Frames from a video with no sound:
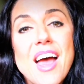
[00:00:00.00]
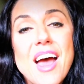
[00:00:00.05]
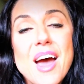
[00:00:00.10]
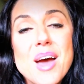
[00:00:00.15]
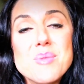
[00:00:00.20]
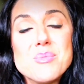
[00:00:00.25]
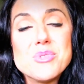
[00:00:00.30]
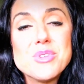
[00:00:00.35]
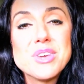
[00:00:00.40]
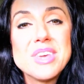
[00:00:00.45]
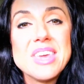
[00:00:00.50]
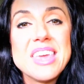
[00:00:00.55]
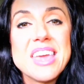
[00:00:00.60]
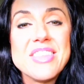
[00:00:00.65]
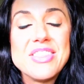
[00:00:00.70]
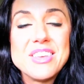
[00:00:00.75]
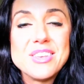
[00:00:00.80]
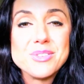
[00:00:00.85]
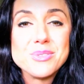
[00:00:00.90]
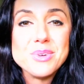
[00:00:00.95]
I'm looking
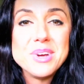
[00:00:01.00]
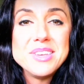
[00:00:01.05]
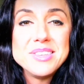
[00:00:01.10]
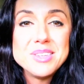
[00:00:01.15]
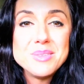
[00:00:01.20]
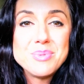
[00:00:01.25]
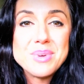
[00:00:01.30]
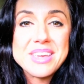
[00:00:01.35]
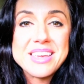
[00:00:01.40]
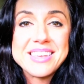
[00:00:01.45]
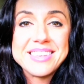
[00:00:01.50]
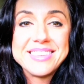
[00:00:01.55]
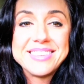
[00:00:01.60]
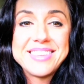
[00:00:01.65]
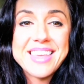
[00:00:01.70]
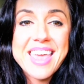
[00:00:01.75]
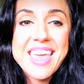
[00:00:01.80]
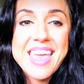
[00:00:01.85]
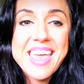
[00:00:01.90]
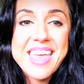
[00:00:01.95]
at these recipes
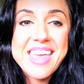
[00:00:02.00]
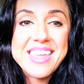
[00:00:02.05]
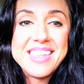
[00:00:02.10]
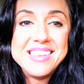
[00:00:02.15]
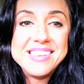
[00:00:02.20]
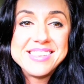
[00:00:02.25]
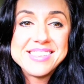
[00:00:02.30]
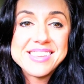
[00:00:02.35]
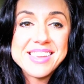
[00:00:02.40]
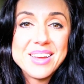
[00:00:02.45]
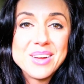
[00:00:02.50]
and